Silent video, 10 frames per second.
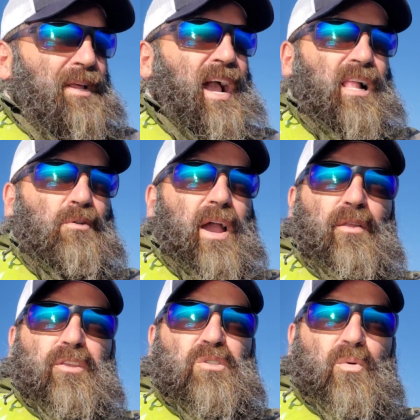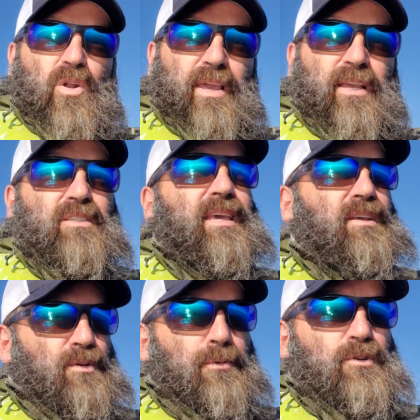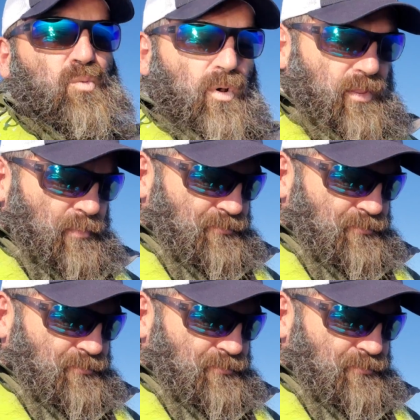to Colorado this morning. It was one of the